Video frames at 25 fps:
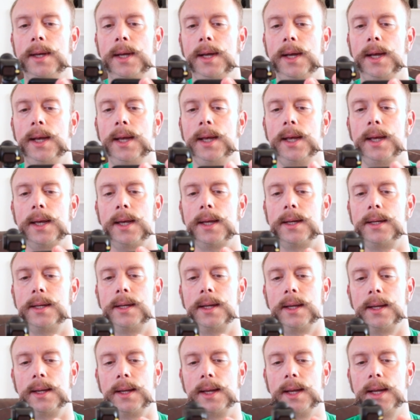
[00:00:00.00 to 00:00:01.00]

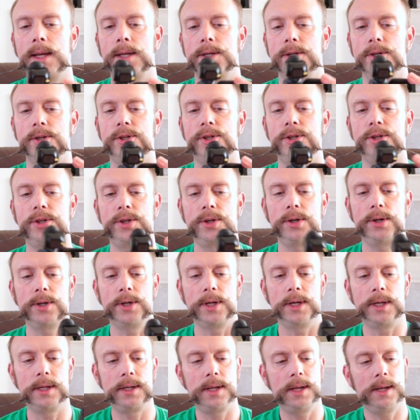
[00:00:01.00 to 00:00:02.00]
and it
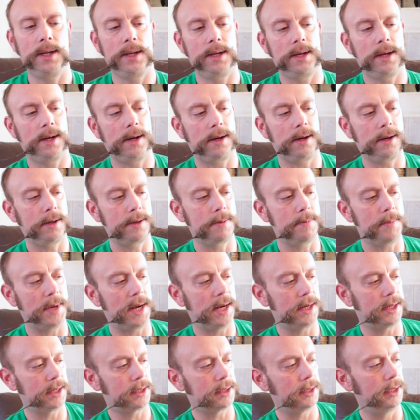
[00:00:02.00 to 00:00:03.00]
should
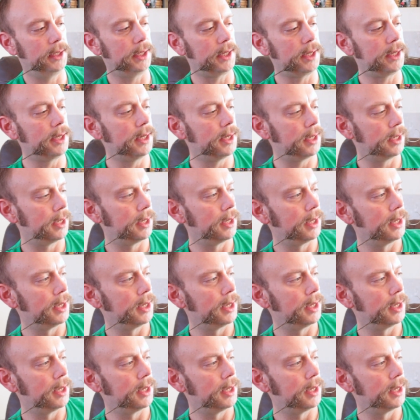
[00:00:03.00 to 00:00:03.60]
automatically,